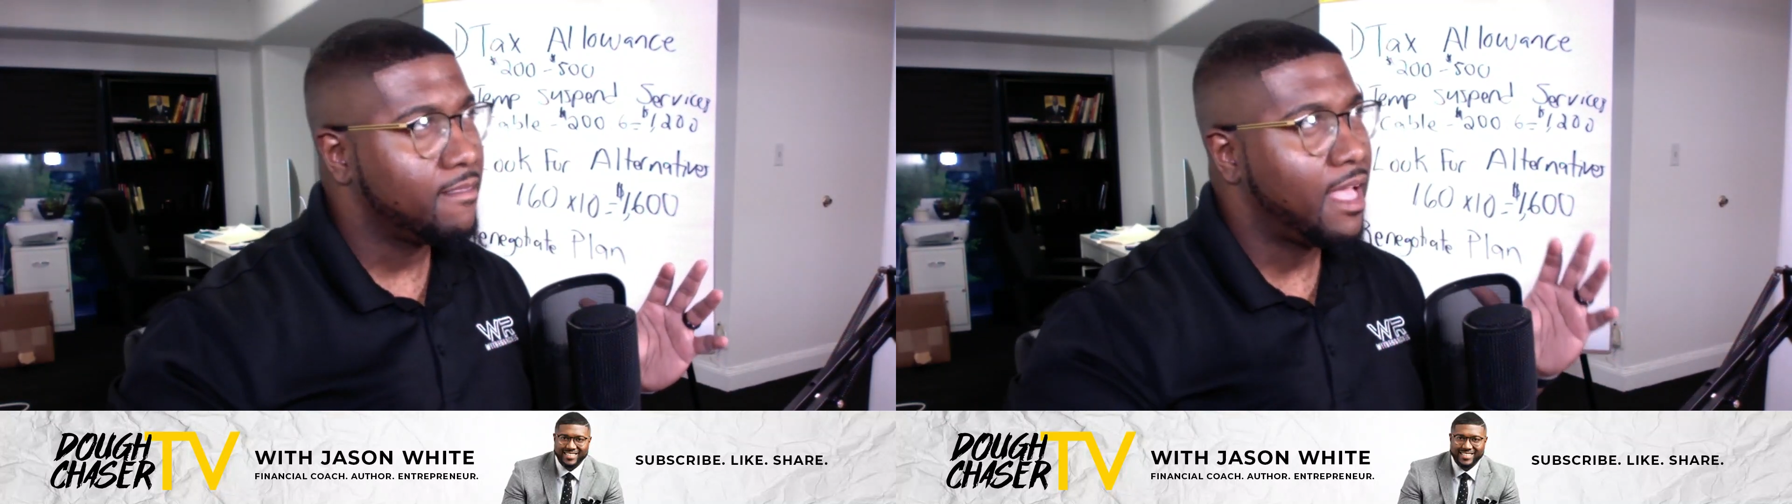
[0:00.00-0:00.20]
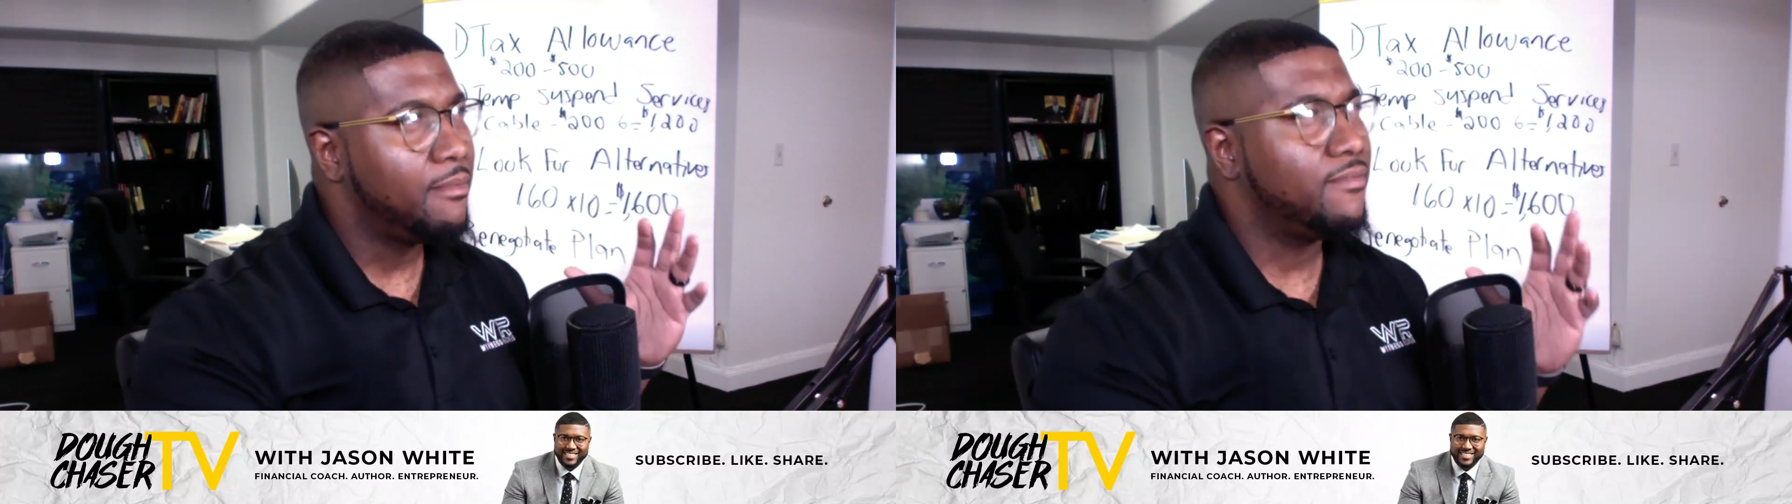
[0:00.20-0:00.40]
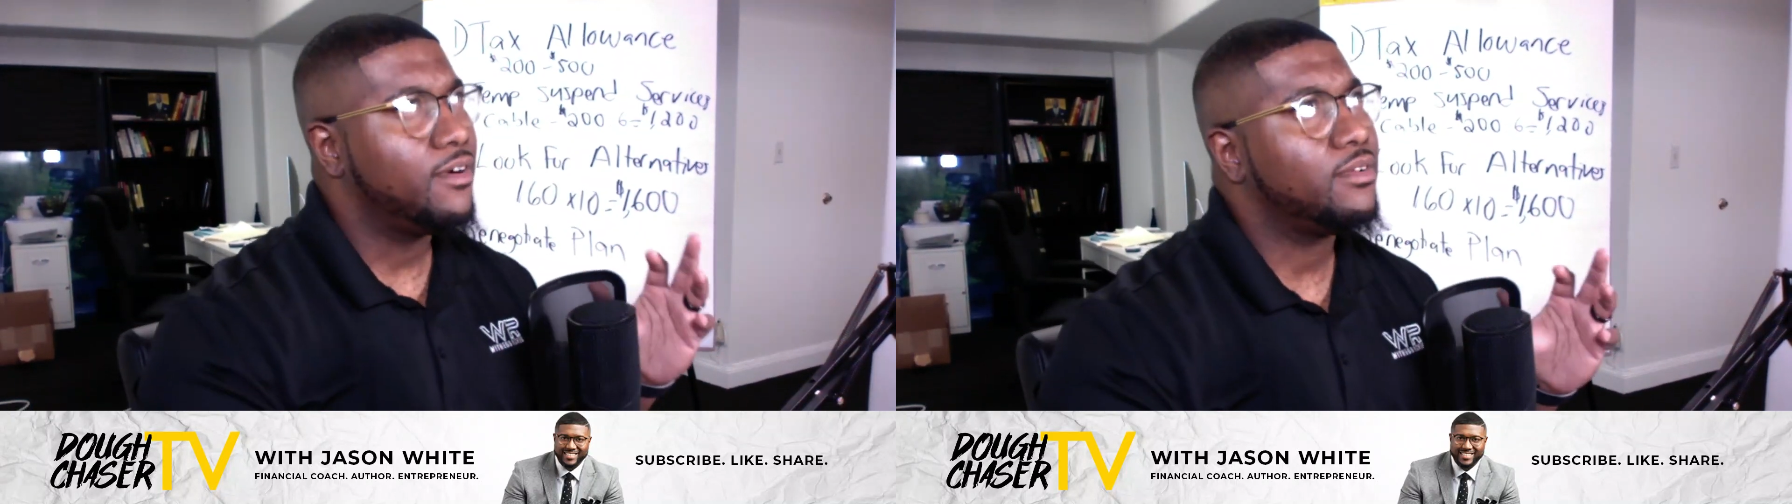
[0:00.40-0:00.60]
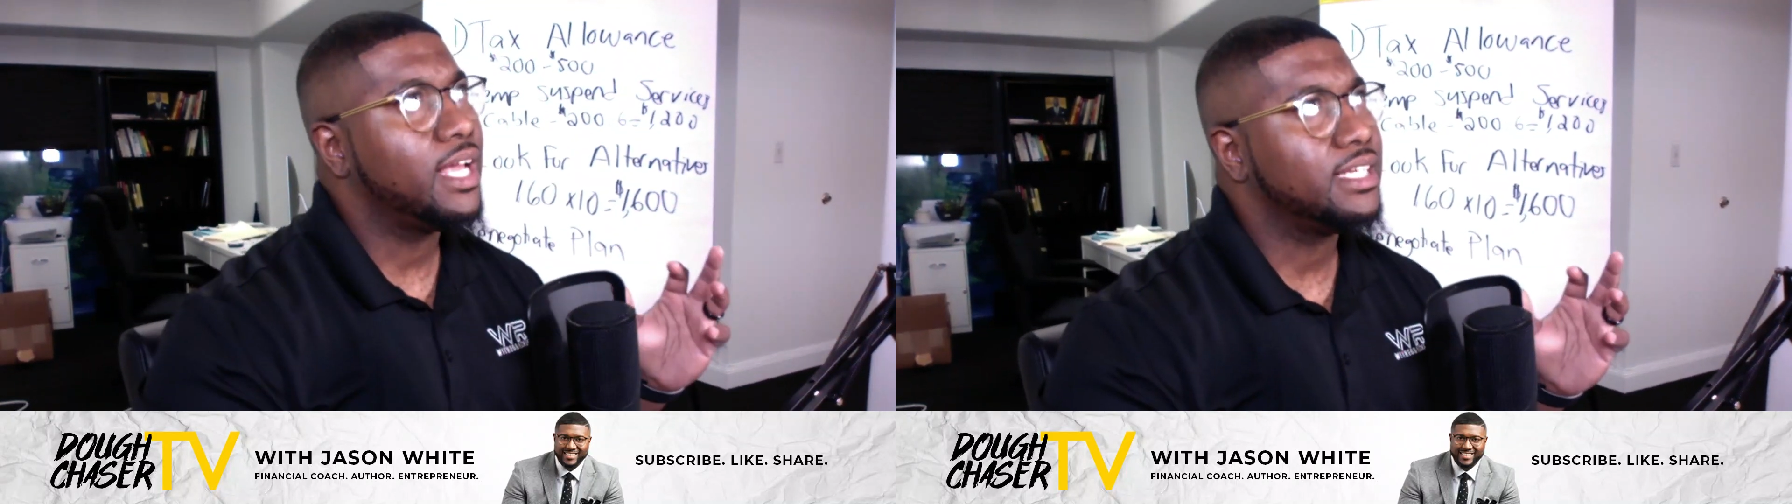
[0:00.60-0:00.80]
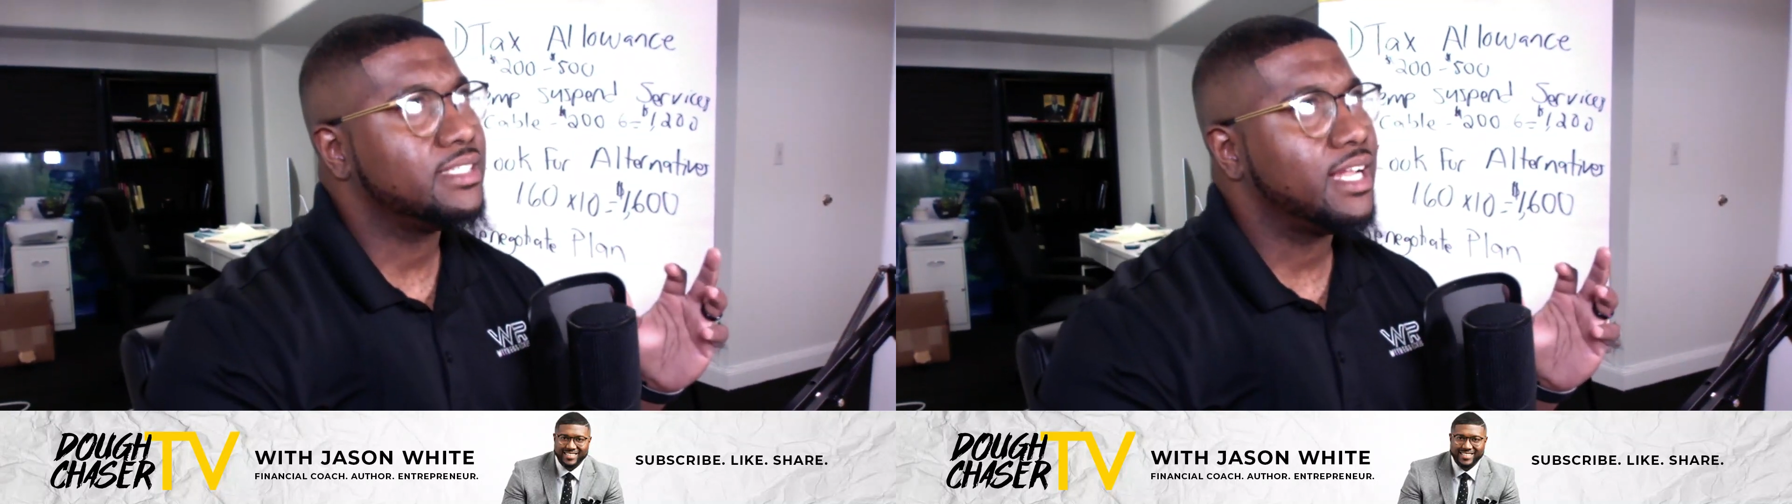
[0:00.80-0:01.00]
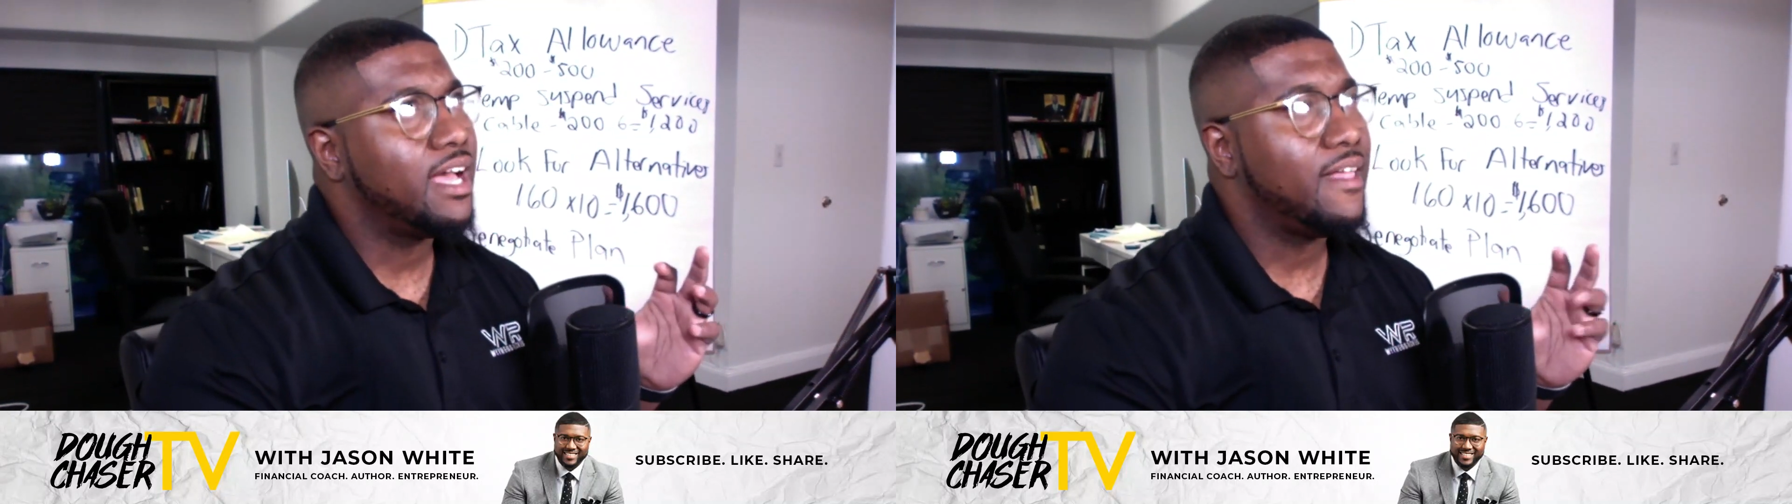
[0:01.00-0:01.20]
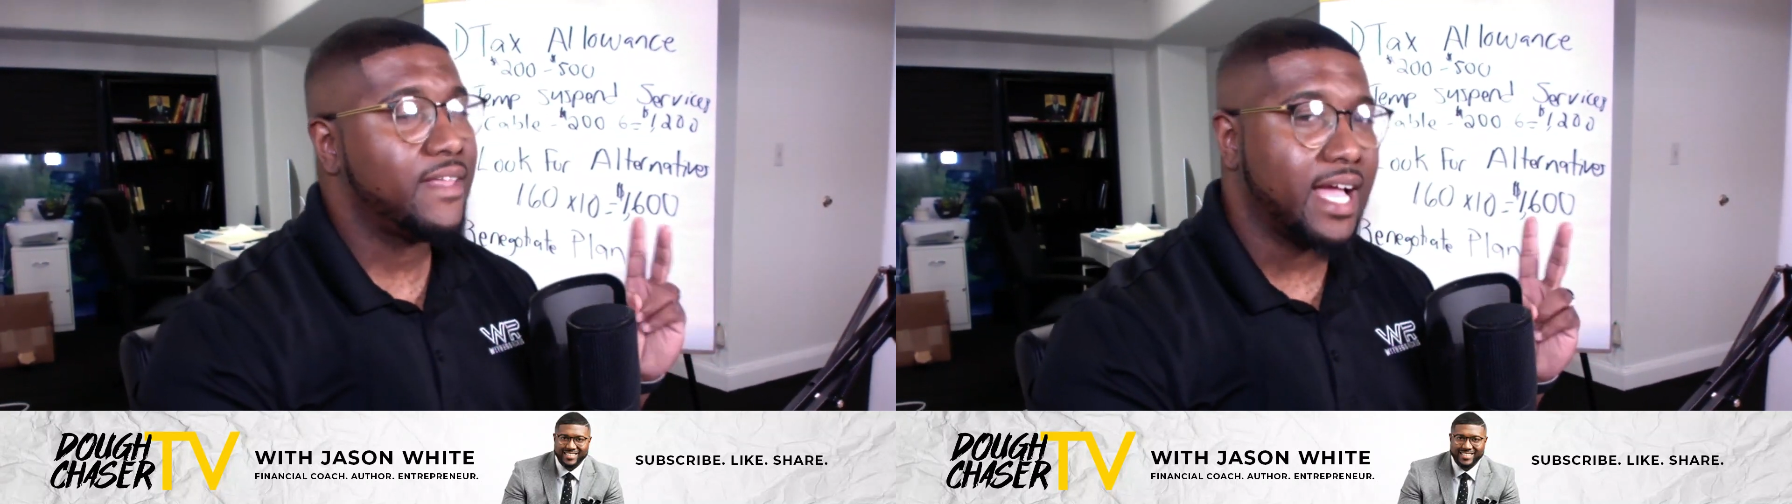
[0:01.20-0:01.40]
how many phone lines did I have? I think